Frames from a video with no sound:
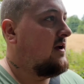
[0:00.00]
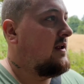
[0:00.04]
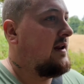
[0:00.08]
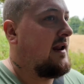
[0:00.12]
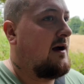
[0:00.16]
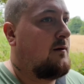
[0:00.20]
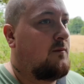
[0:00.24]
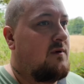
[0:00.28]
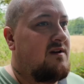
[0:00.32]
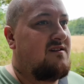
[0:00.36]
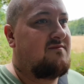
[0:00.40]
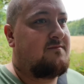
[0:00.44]

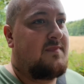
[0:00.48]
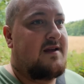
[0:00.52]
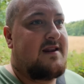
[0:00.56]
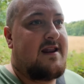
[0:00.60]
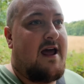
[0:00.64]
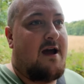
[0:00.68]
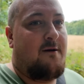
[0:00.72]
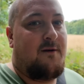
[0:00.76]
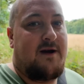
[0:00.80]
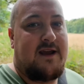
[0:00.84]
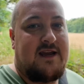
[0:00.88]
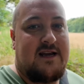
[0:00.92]
like we've been
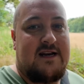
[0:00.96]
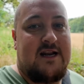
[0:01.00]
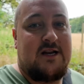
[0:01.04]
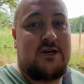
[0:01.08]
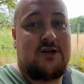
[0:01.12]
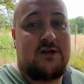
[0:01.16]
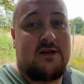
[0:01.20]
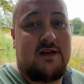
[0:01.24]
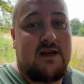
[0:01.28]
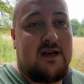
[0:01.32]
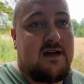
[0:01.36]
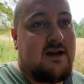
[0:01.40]
there where you
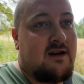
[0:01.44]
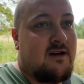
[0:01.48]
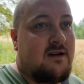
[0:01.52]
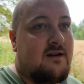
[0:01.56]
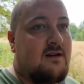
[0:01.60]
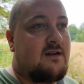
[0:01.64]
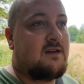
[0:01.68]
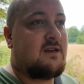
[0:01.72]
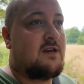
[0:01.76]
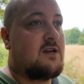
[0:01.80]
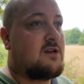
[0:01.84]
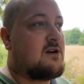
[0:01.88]

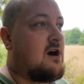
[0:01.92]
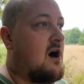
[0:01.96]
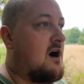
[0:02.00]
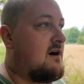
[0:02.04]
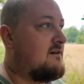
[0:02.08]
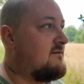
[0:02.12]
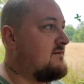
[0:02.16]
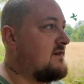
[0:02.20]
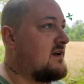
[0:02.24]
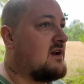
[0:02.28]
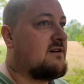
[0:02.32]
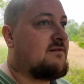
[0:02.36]

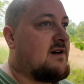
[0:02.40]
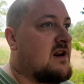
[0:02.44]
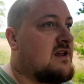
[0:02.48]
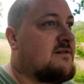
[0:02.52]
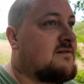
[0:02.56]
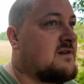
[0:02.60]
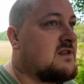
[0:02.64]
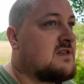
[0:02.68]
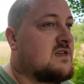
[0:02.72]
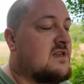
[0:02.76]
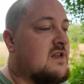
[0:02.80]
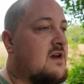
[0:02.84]
can't think of
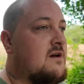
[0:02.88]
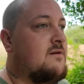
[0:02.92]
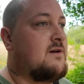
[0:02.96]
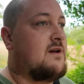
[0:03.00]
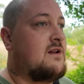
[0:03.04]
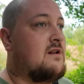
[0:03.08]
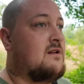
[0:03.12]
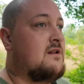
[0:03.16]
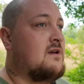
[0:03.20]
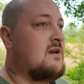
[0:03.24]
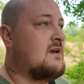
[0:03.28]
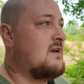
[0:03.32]
anything to do,
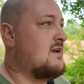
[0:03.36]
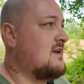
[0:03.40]
and